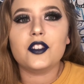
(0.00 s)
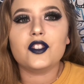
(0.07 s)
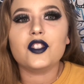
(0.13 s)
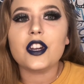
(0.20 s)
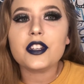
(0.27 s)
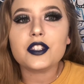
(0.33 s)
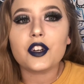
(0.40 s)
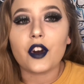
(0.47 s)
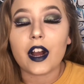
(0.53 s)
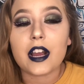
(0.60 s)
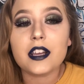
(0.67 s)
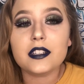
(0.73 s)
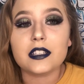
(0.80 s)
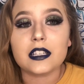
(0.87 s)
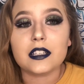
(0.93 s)
just
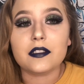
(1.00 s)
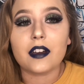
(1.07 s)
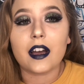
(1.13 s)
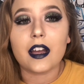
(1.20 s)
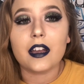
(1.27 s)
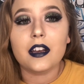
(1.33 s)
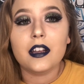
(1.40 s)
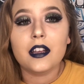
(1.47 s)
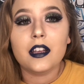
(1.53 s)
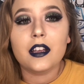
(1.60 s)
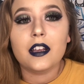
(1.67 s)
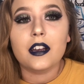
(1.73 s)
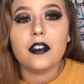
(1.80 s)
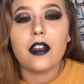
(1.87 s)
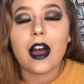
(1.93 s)
crazy that
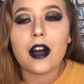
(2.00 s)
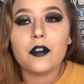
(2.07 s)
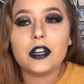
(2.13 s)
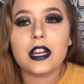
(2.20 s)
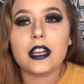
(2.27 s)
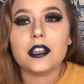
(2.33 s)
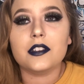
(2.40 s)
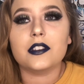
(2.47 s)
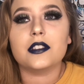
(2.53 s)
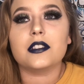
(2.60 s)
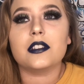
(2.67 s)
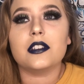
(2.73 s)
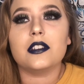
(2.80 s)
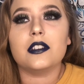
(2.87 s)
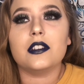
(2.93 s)

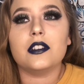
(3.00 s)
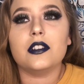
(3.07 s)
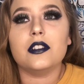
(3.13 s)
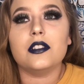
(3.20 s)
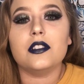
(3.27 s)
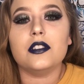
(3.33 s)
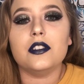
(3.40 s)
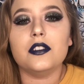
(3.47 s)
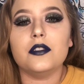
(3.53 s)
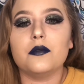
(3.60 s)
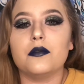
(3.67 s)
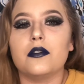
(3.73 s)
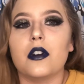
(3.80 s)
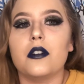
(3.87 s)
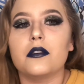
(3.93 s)
nowadays you
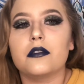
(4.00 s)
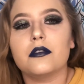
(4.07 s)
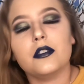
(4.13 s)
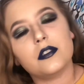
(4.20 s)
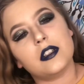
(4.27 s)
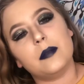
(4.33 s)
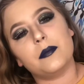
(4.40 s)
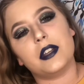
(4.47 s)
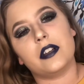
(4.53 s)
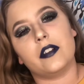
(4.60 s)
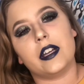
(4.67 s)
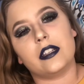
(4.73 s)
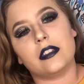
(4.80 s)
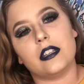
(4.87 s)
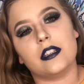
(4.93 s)
go through something like